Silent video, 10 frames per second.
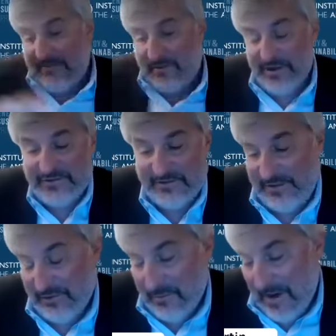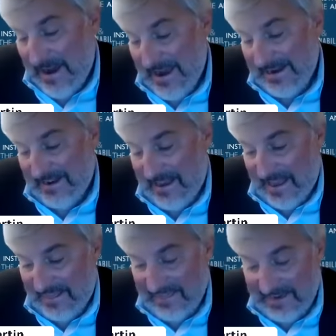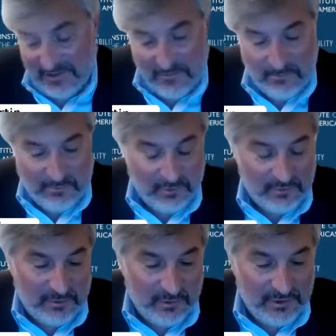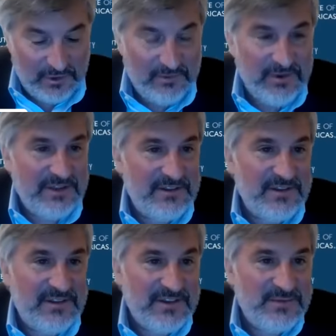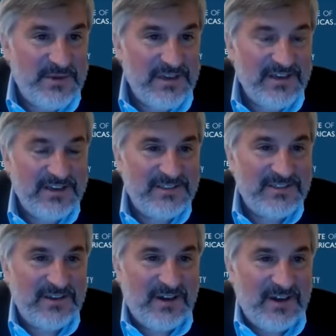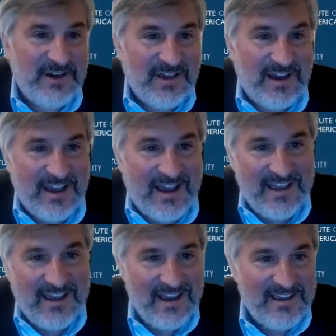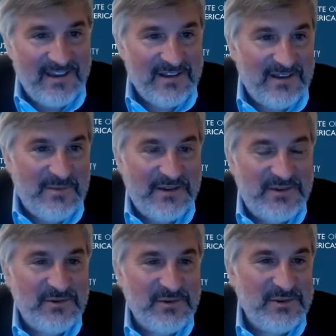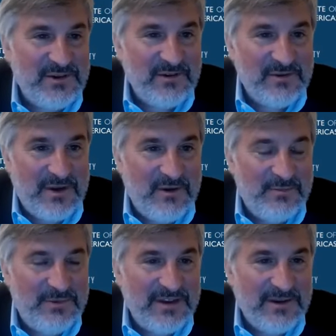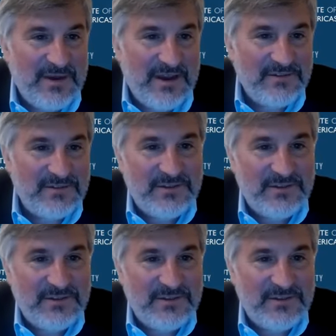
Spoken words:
Chris, if you don't mind, I'd like to pull you into this, because I mentioned earlier in my opening about,